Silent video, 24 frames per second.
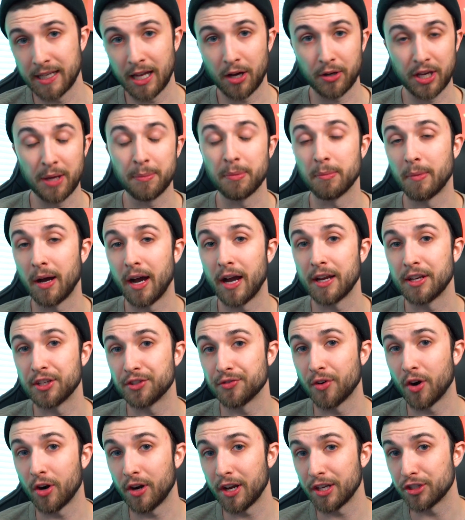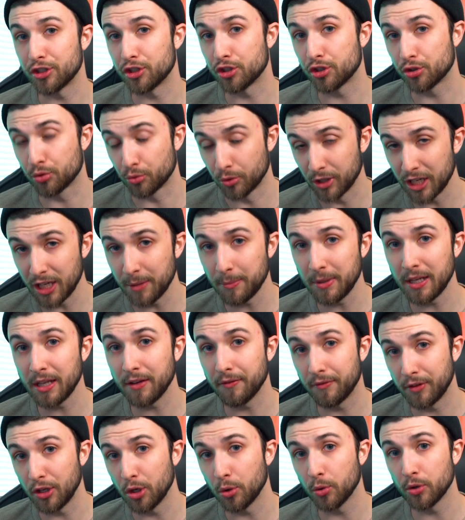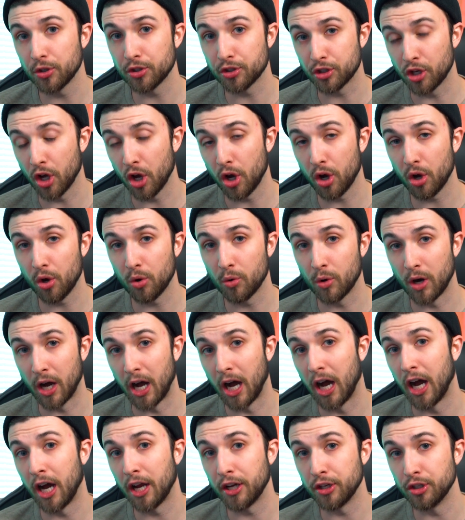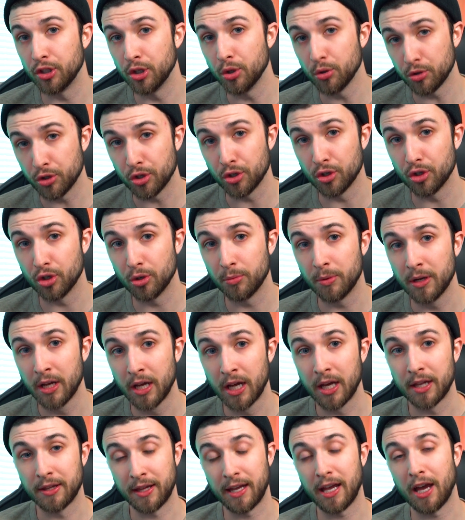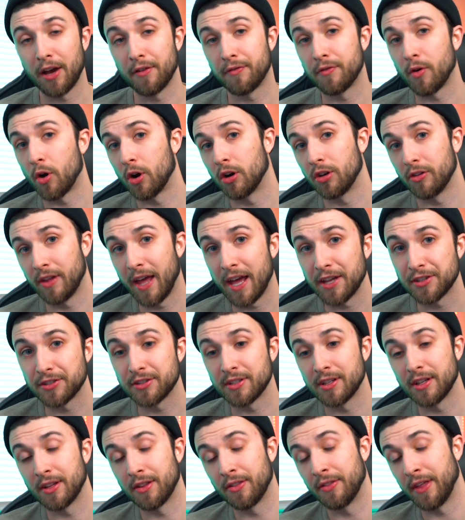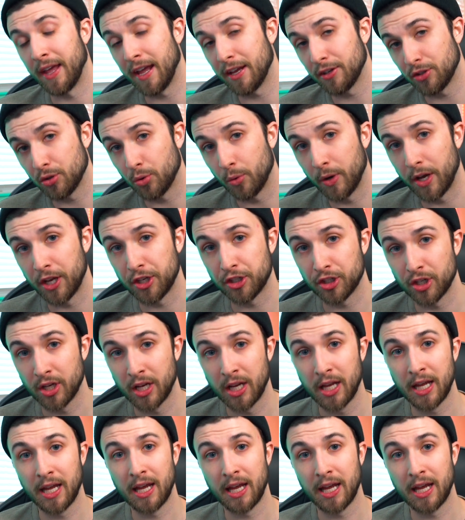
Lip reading: Now keep in mind, as far as streaming viewers go on YouTube, they have far less than Twitch.